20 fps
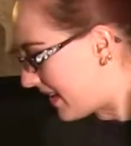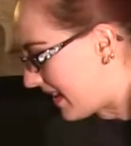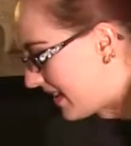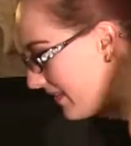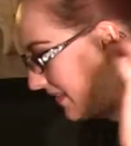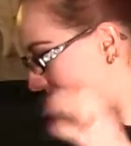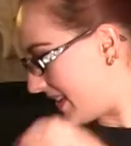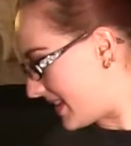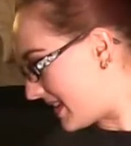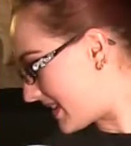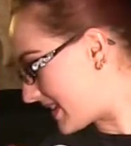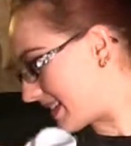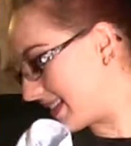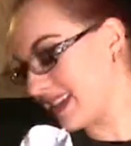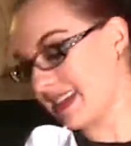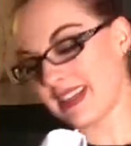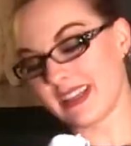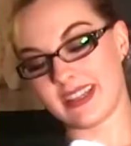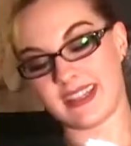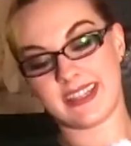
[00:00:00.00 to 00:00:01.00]
Anyways,
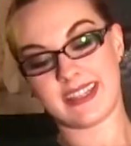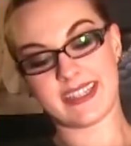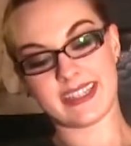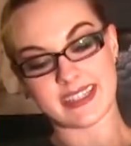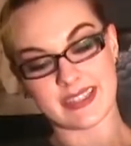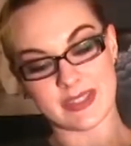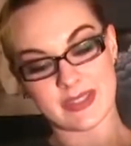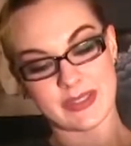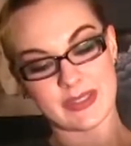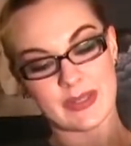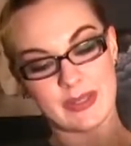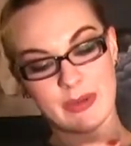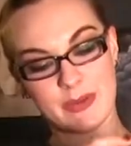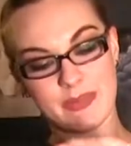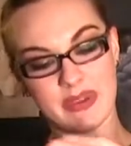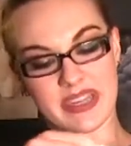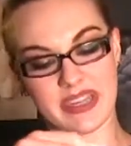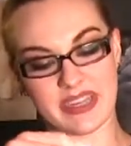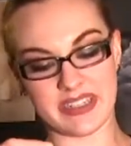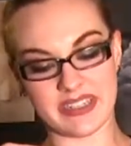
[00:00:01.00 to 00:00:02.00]
these are so
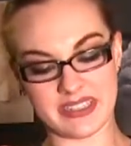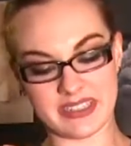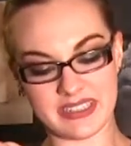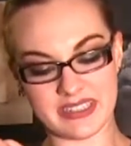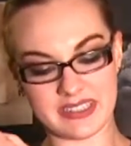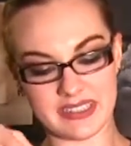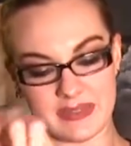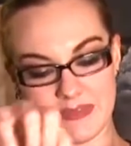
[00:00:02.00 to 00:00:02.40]
big